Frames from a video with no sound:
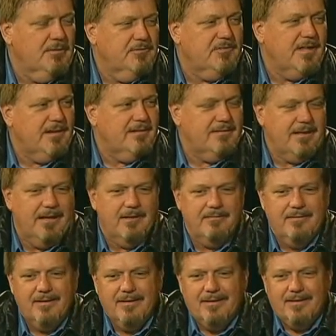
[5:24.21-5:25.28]
He was out of
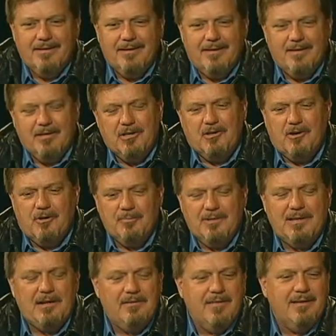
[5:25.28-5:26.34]
town. He called me there